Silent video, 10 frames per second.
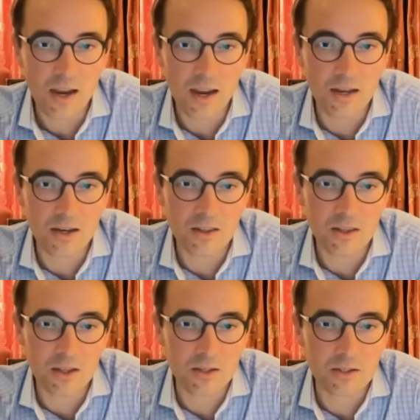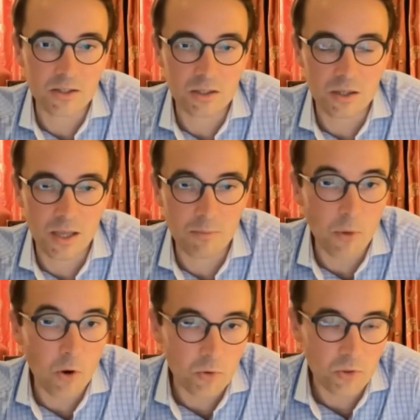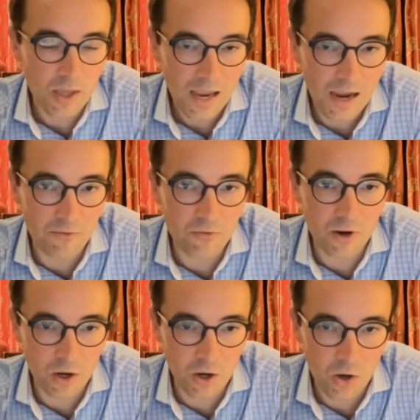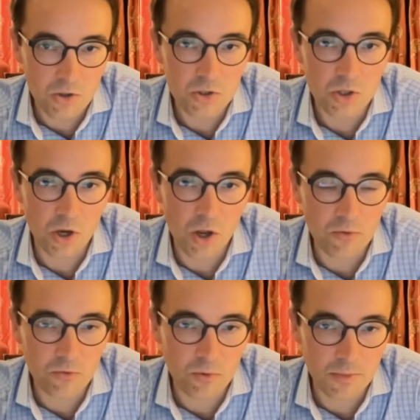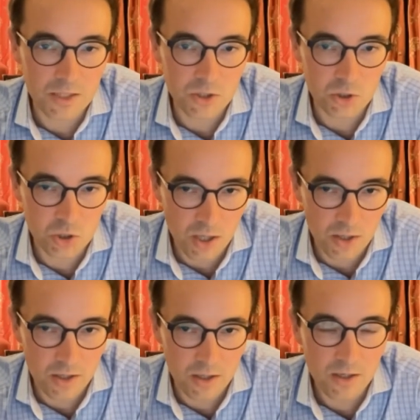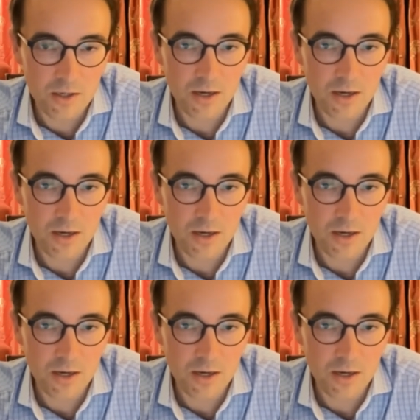and that they both have a lot to learn from each other,